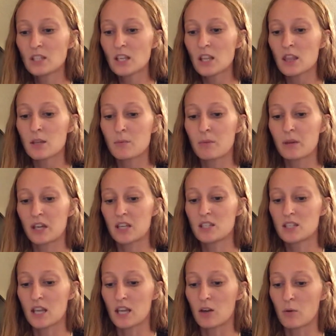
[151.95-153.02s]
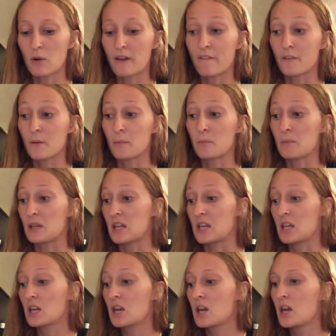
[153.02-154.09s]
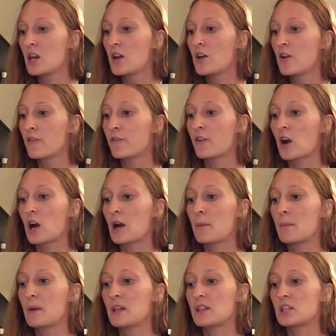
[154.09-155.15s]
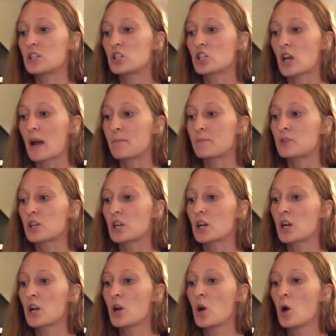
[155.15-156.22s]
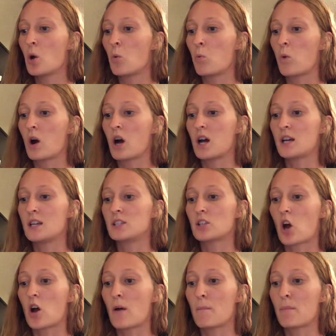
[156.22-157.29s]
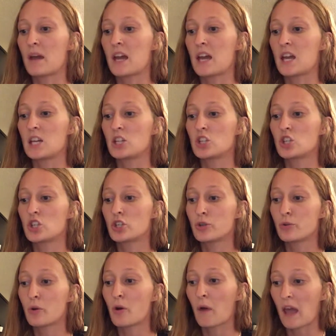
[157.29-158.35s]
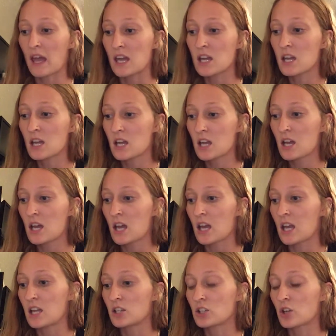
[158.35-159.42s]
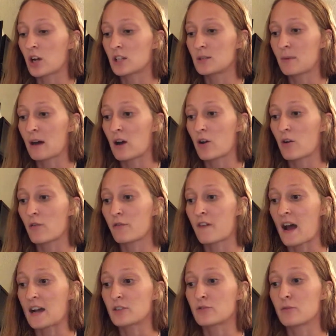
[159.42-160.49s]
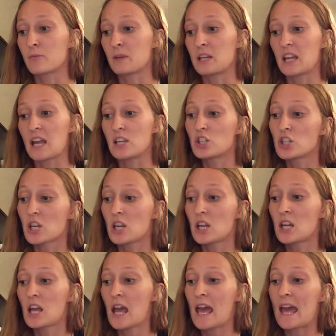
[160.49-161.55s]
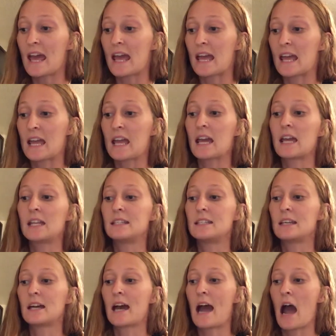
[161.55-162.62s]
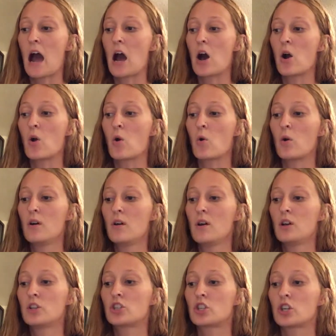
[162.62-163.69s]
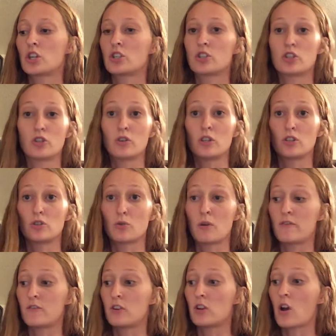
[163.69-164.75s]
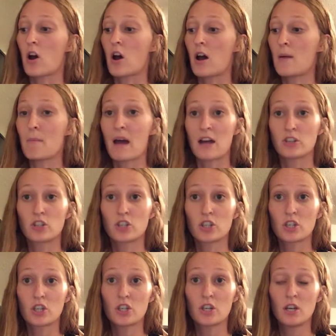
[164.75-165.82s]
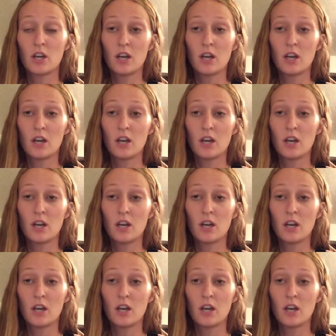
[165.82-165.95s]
The biggest takeaway for me from this chapter was on page 208. It talked about fact remediation and how certain students who have not mastered